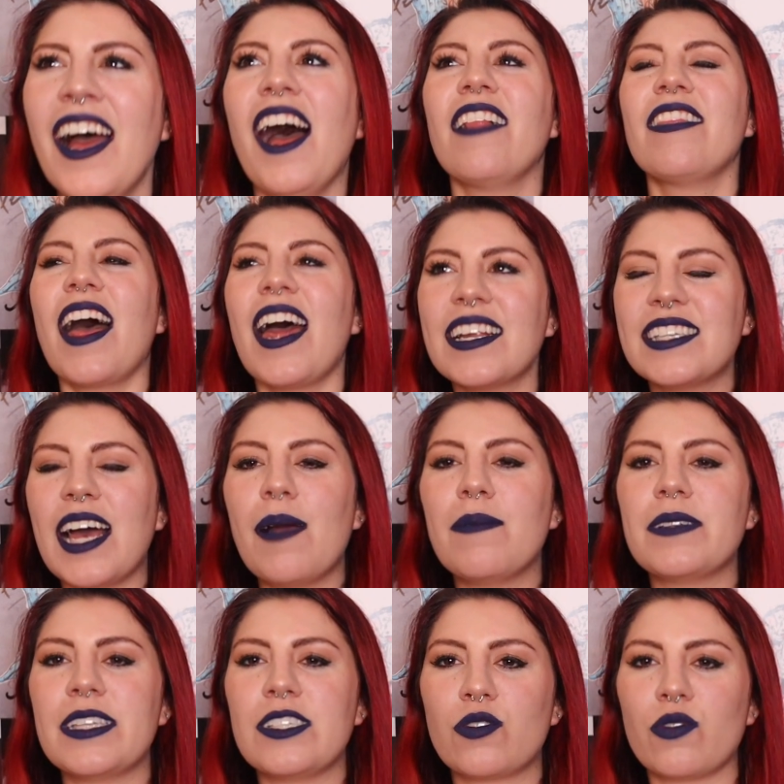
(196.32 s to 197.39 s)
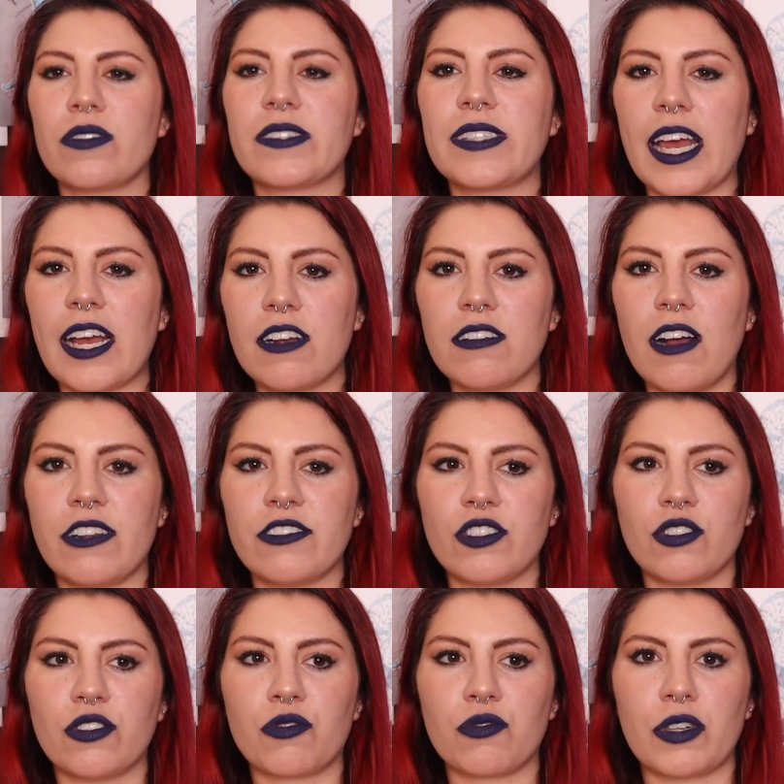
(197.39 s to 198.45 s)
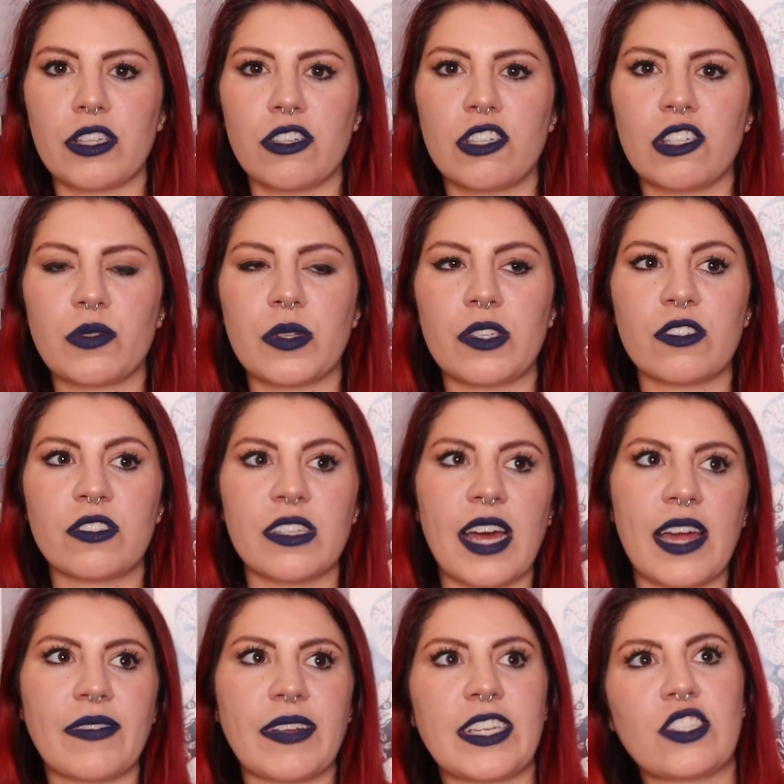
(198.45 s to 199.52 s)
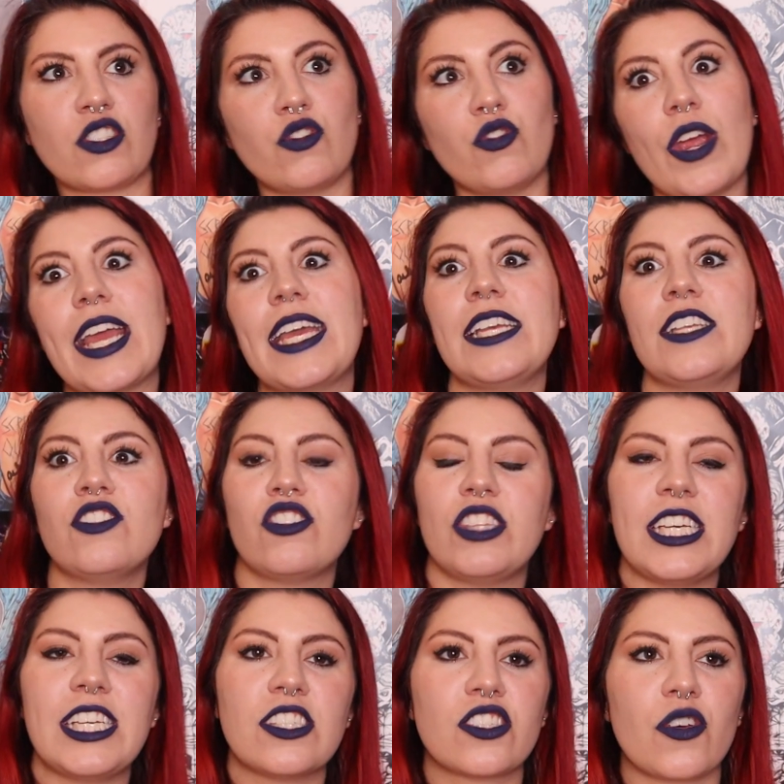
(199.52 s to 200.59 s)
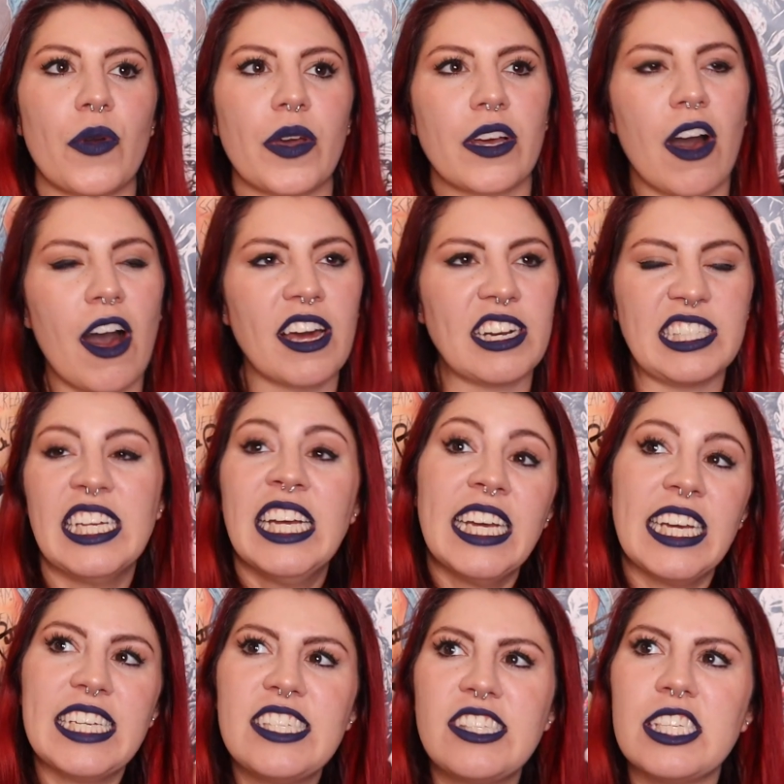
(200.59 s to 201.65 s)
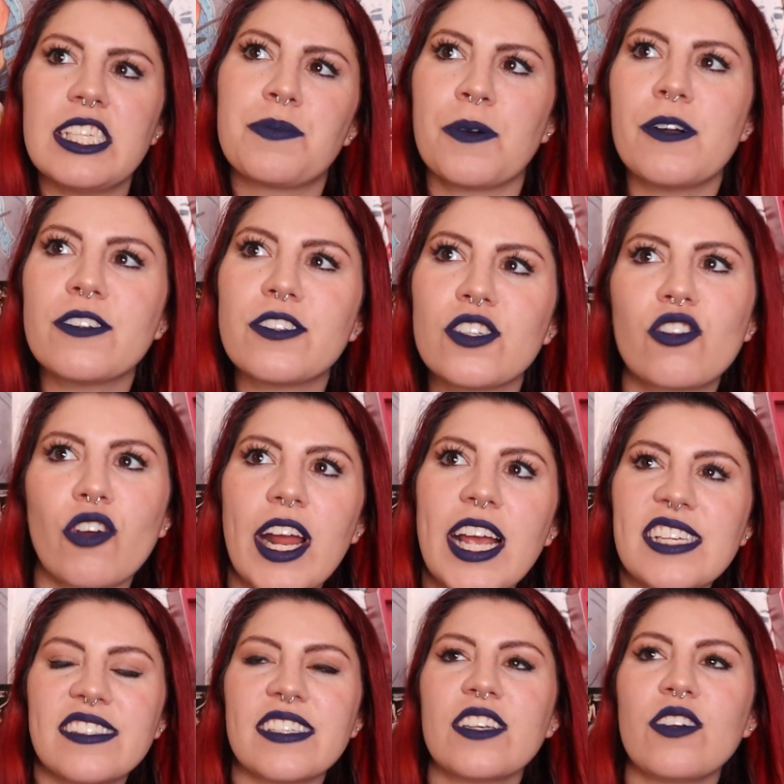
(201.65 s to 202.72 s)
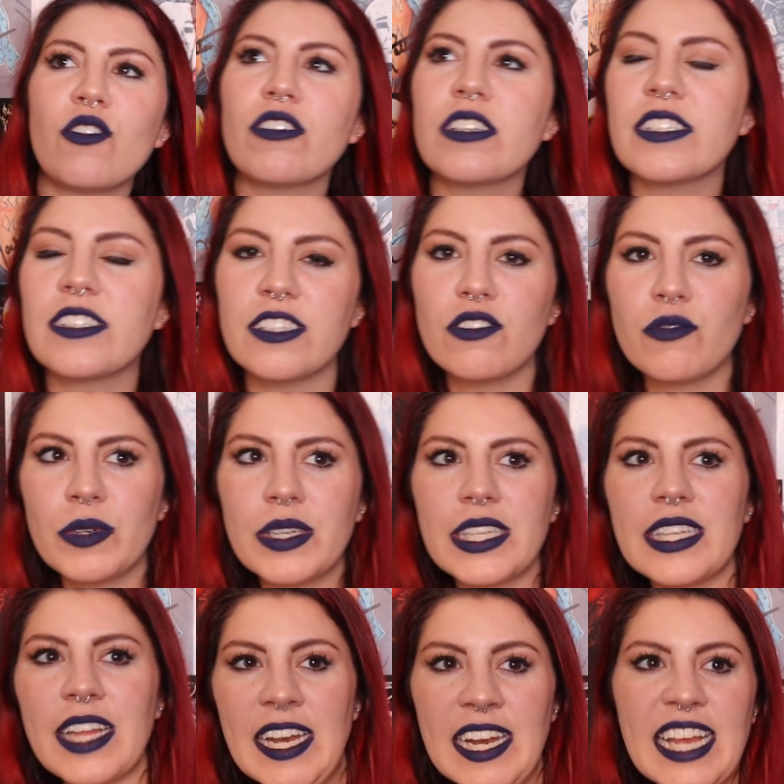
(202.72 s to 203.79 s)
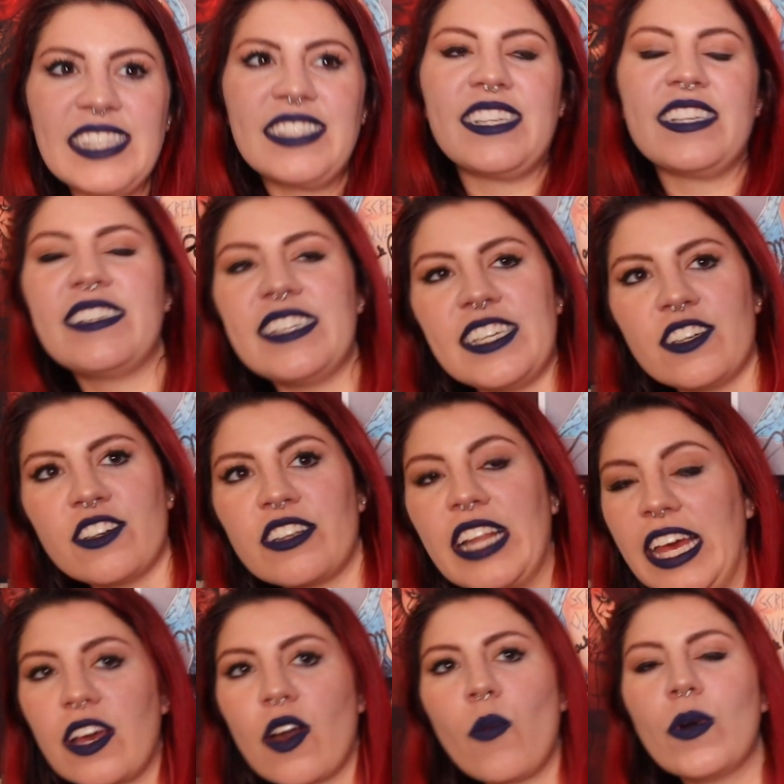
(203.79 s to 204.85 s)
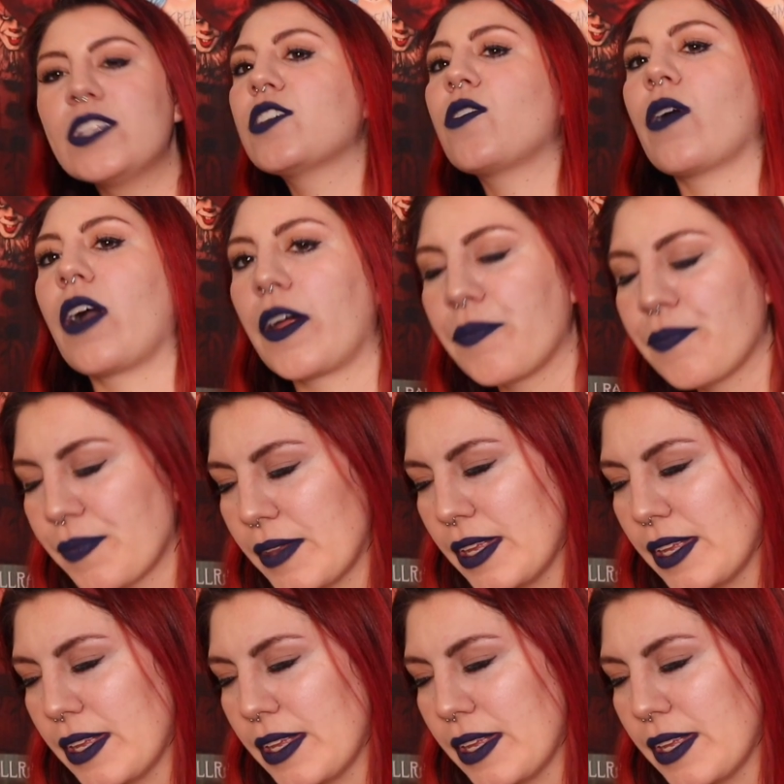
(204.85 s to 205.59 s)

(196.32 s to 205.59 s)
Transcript: A lot of times in these sort of psychological thrillers where there's a lot of like strange things going on, and is this person crazy, or is there really an entity, or like what's going on?